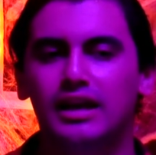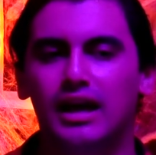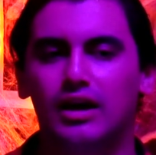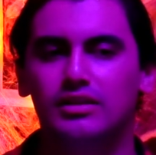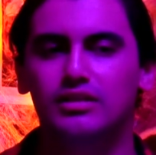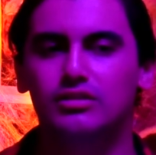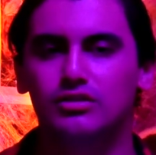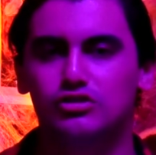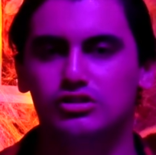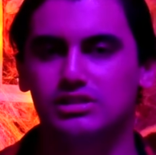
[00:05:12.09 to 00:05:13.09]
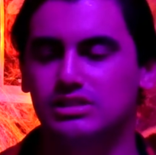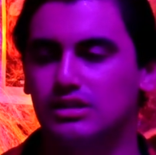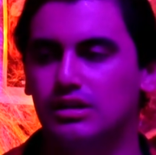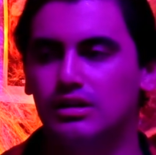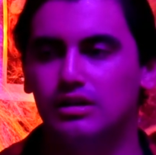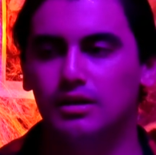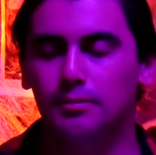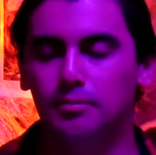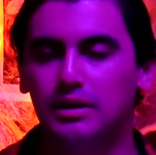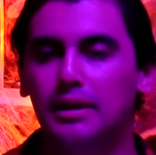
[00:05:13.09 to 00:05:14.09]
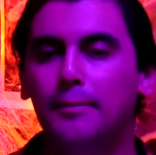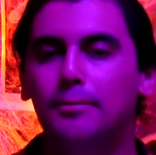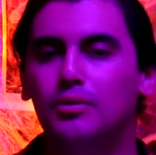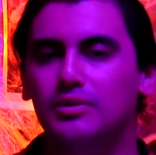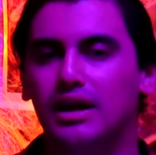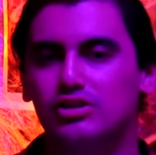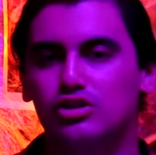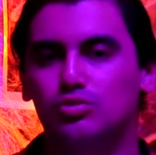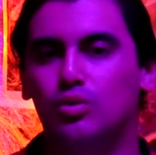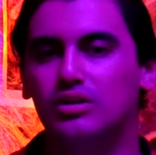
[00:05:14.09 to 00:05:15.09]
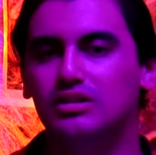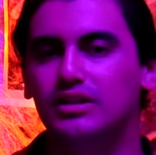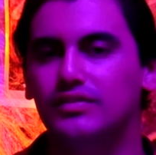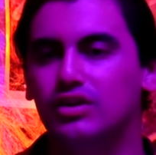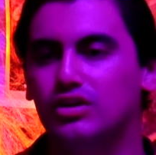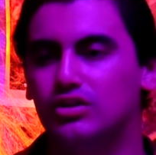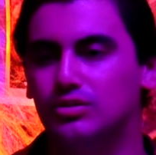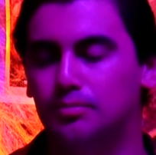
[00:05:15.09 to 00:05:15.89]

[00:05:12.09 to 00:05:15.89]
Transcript: How these are just people that just want to live their